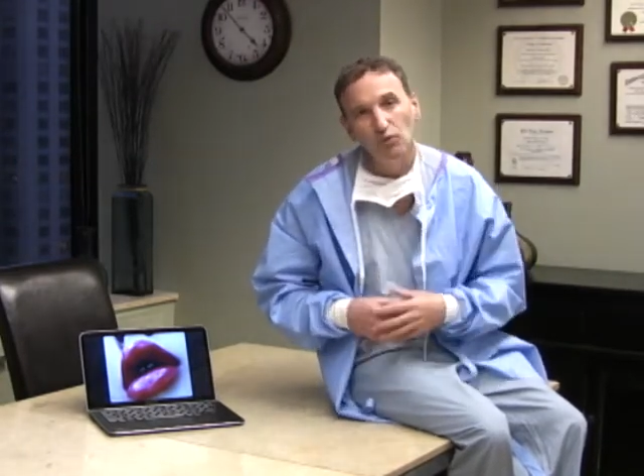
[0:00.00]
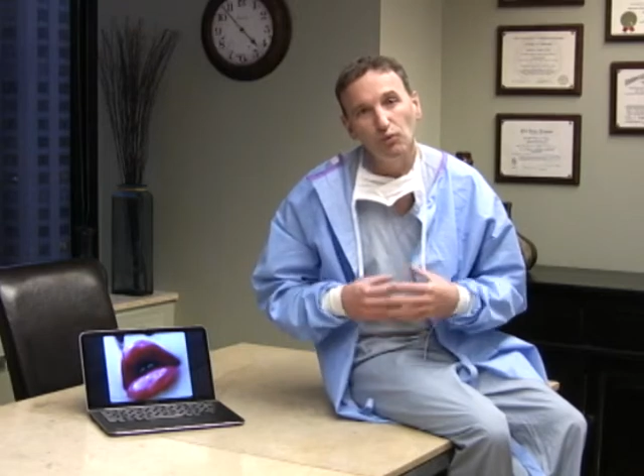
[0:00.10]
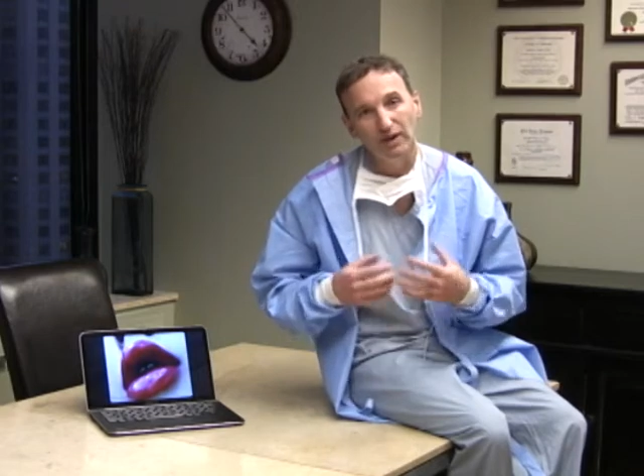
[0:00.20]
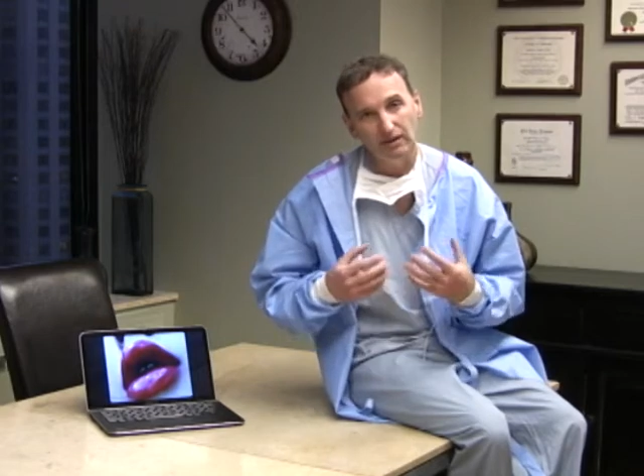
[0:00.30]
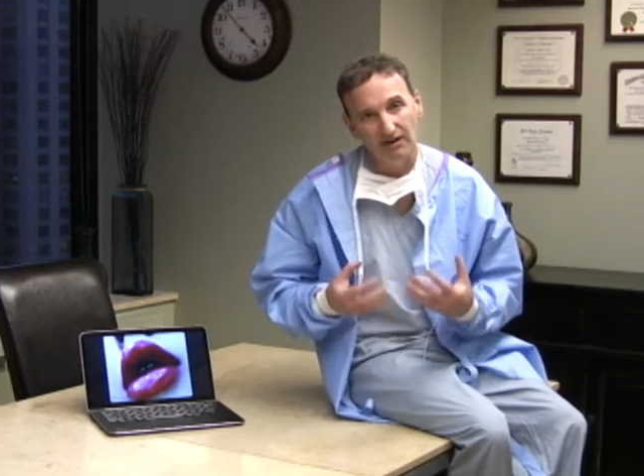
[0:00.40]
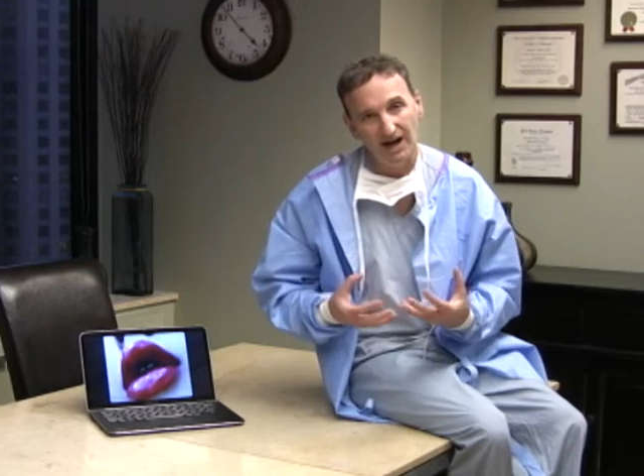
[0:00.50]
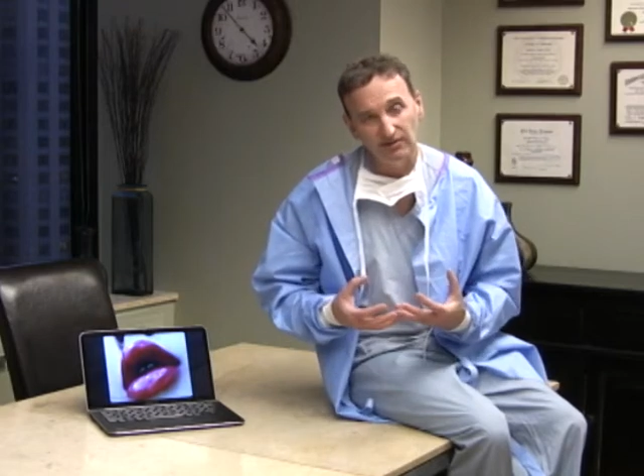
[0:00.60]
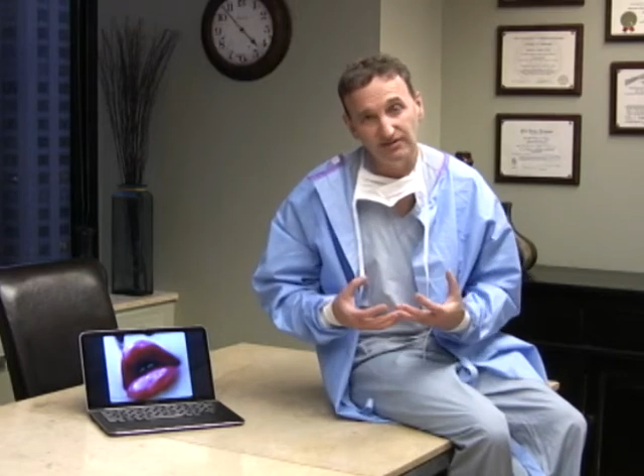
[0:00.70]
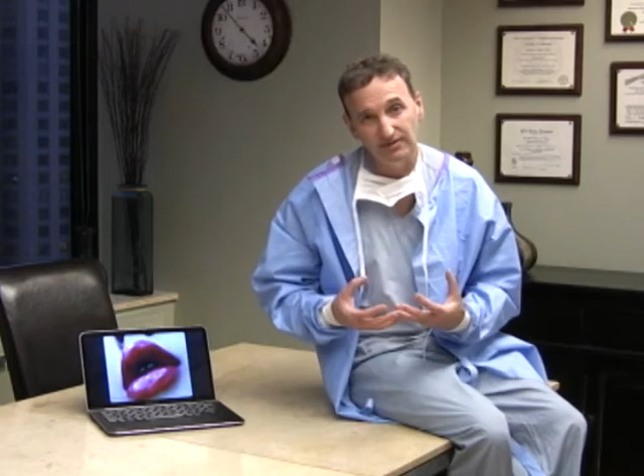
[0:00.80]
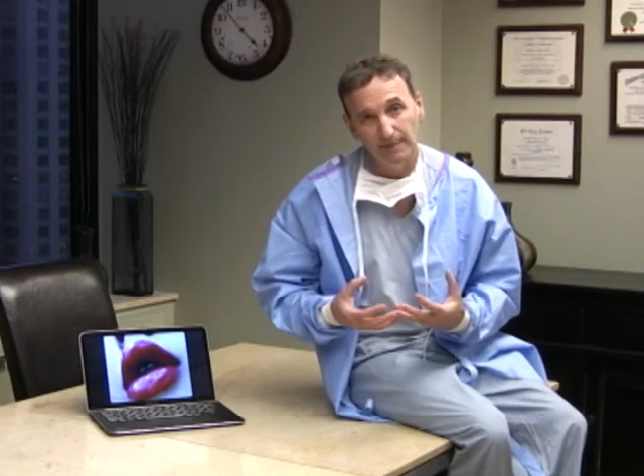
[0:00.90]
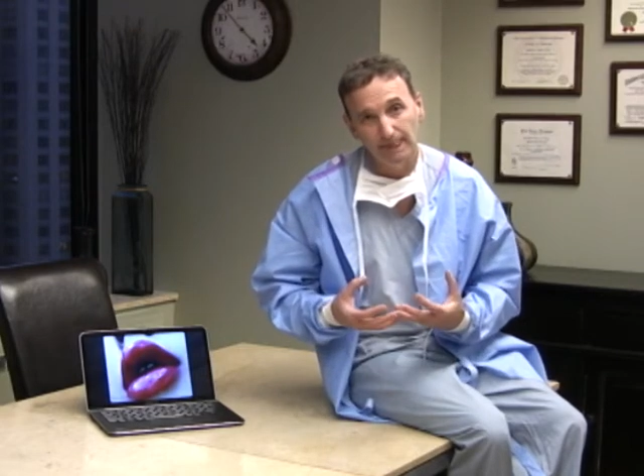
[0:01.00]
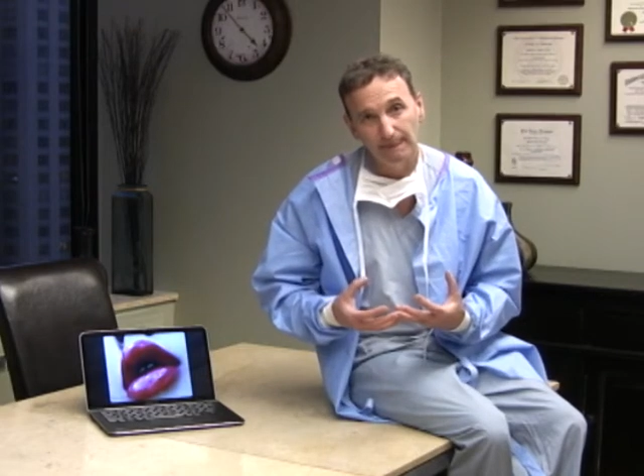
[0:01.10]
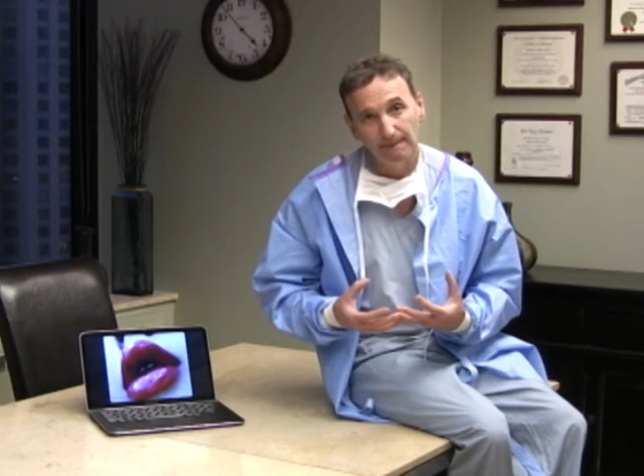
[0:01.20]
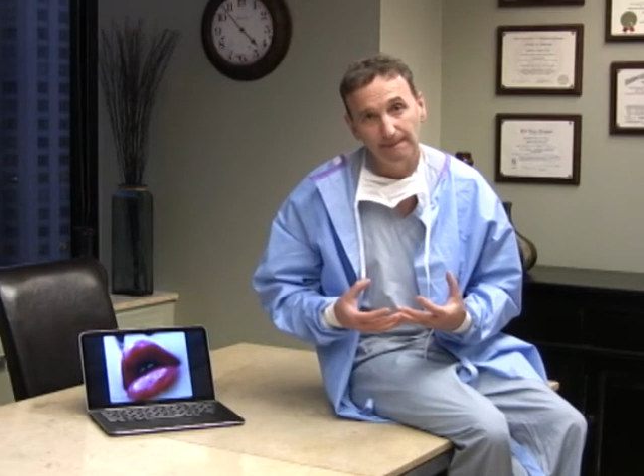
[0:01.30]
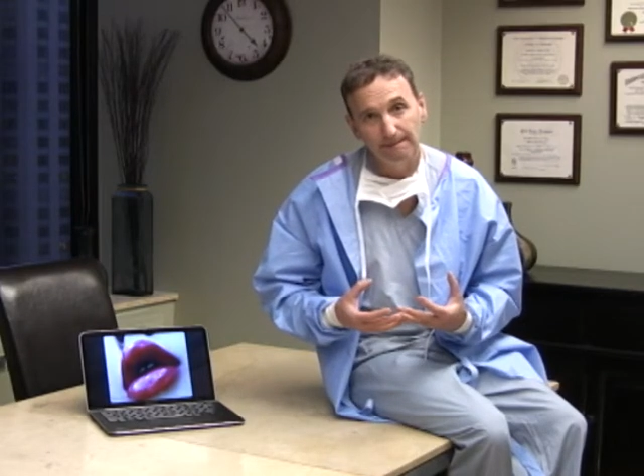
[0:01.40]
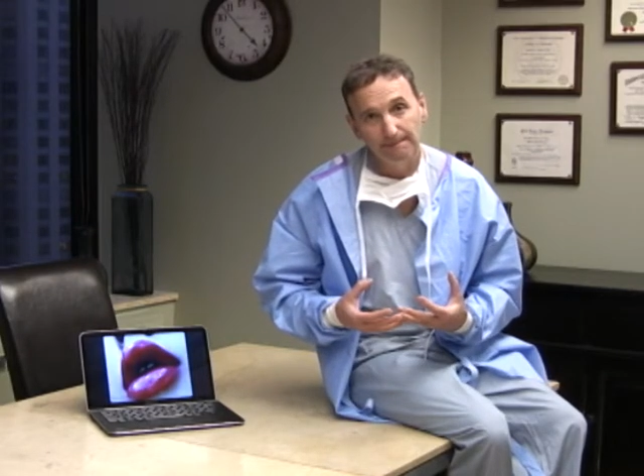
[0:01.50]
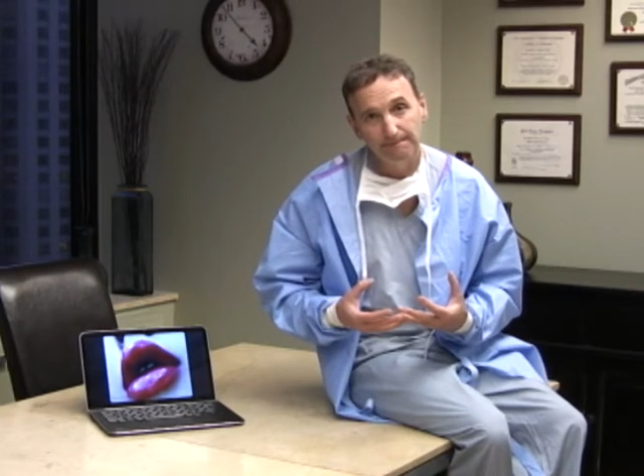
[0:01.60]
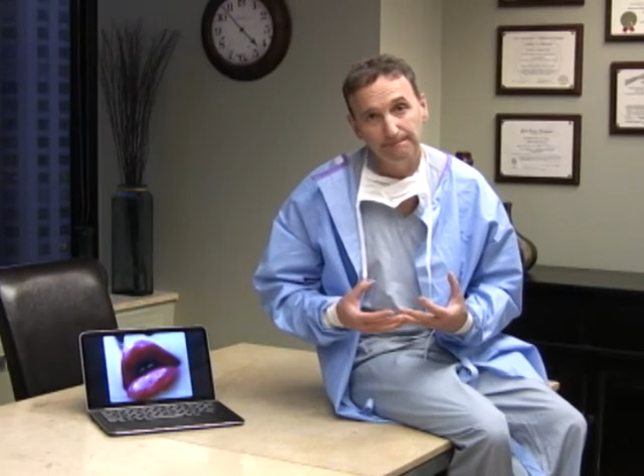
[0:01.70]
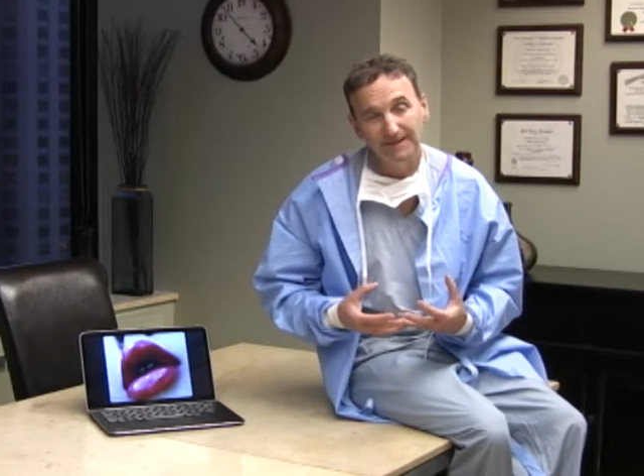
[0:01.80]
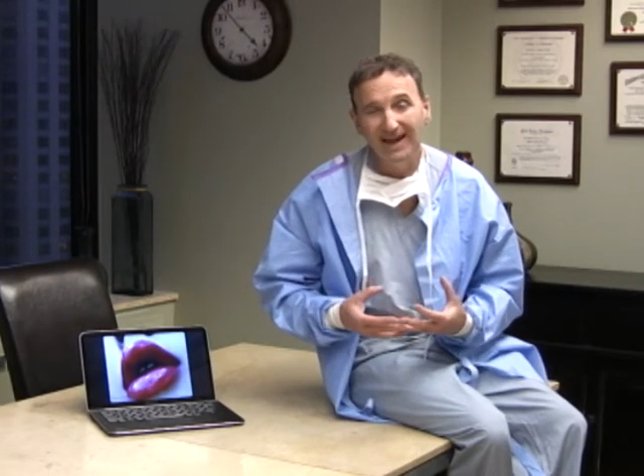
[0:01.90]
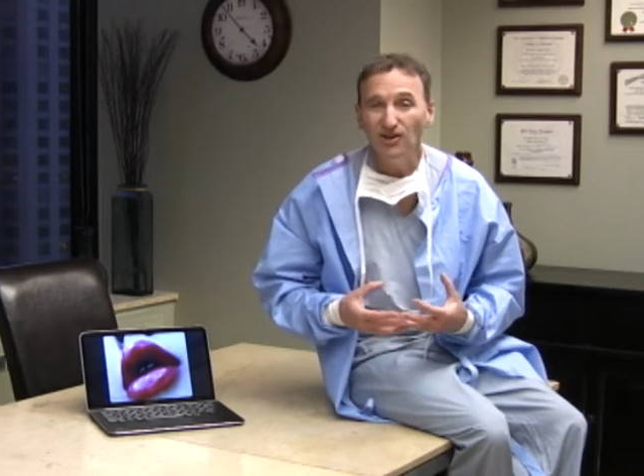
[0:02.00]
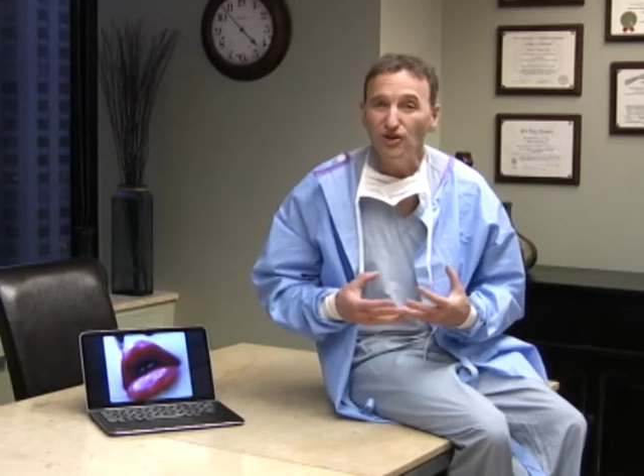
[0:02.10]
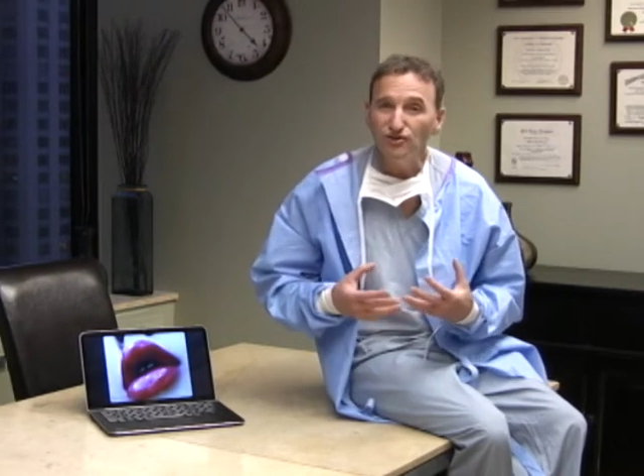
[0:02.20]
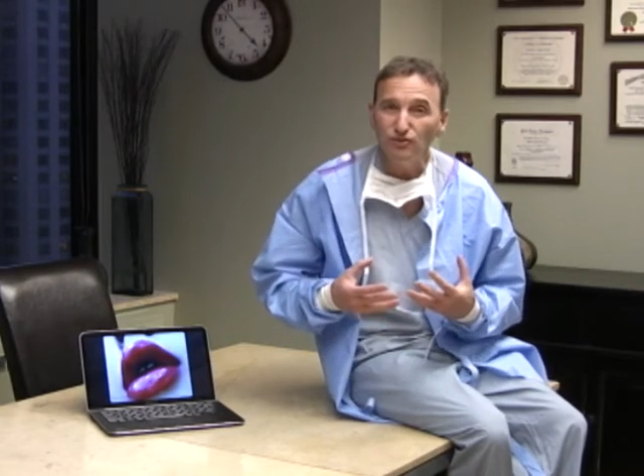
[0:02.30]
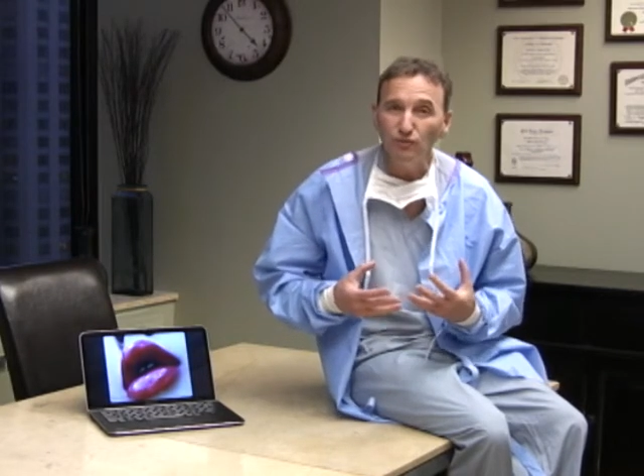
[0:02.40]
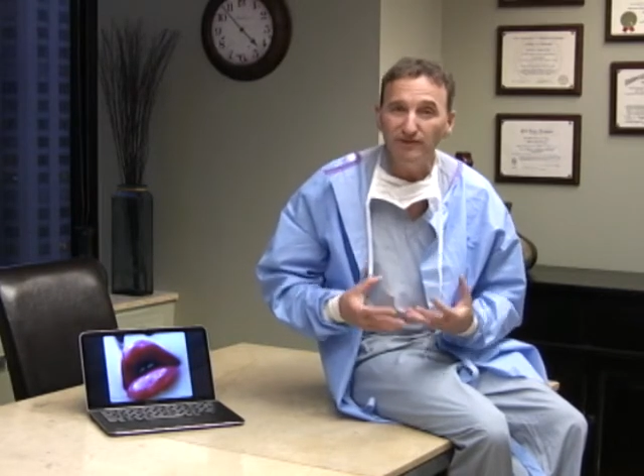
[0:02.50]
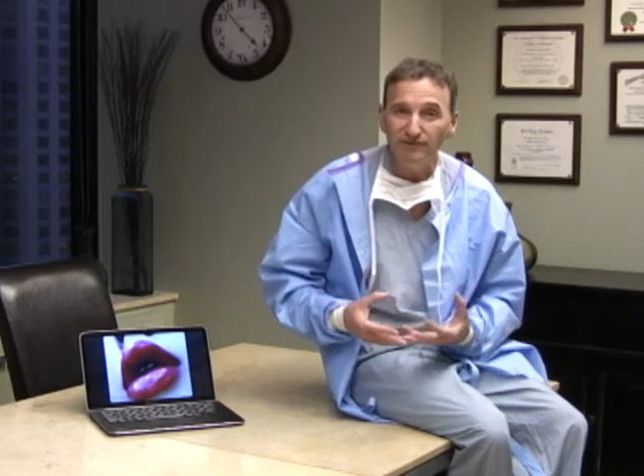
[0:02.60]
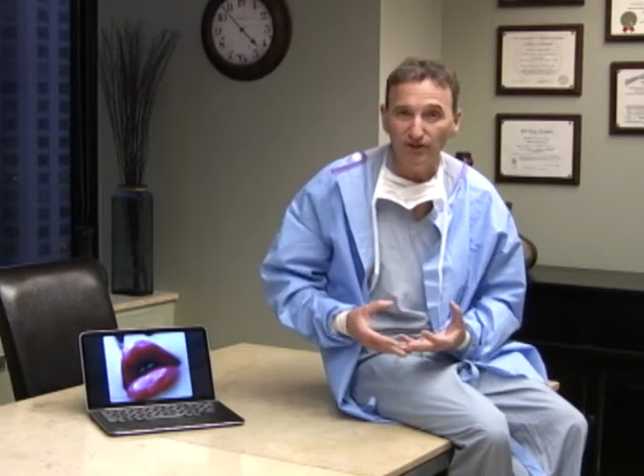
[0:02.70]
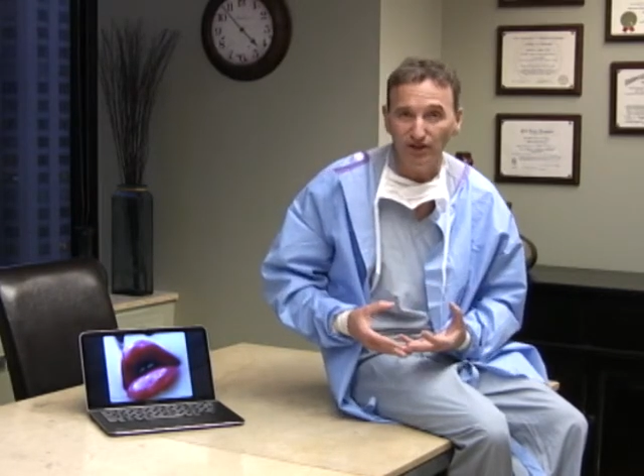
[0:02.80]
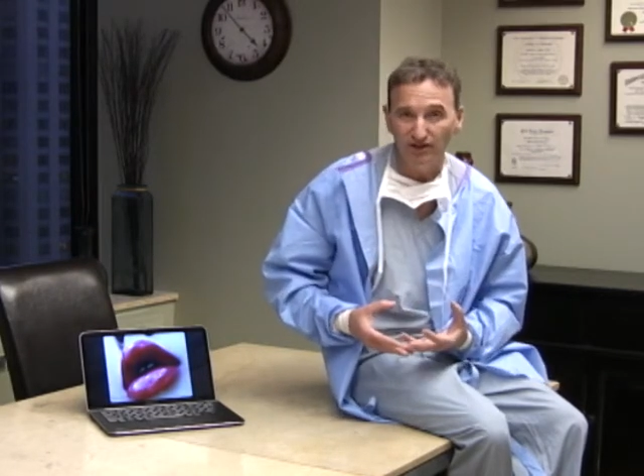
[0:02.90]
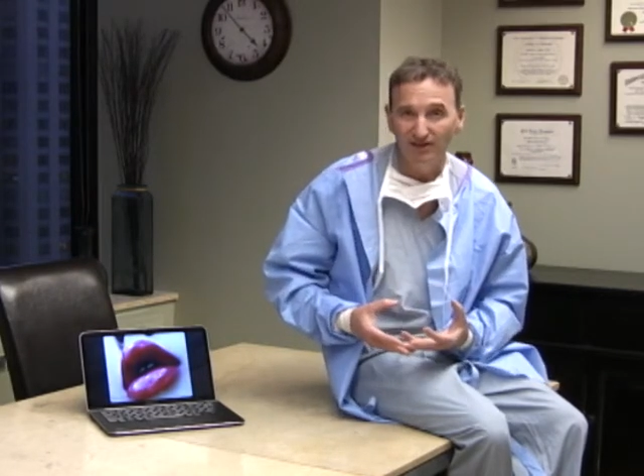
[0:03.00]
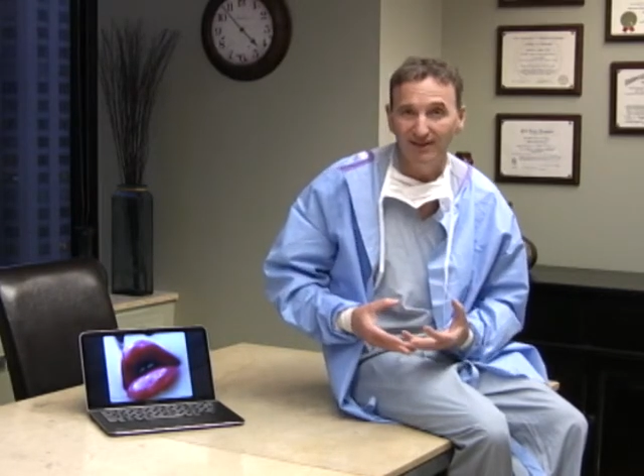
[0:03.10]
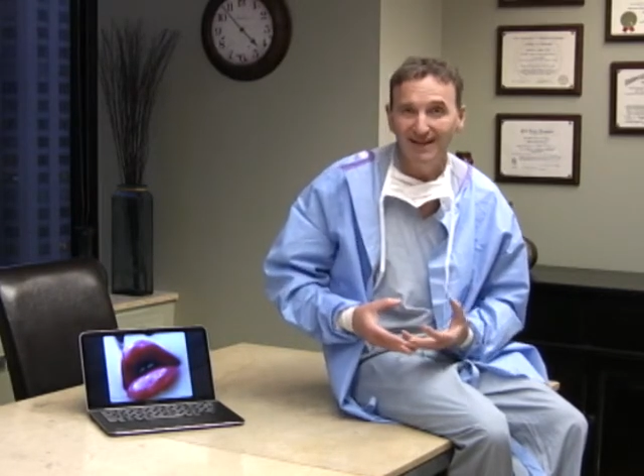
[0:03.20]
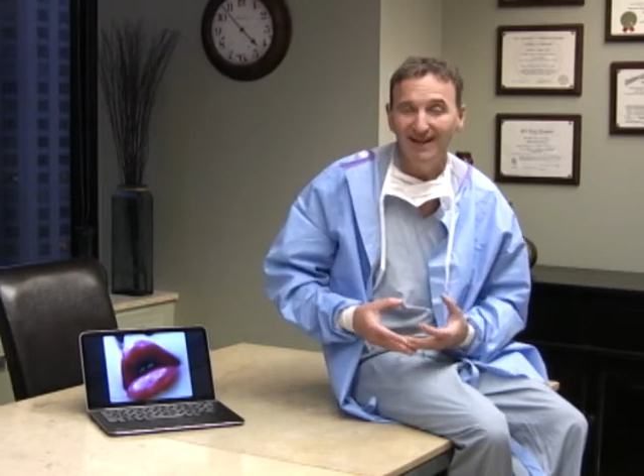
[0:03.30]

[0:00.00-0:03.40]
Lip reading: when aroused, and also when fertile.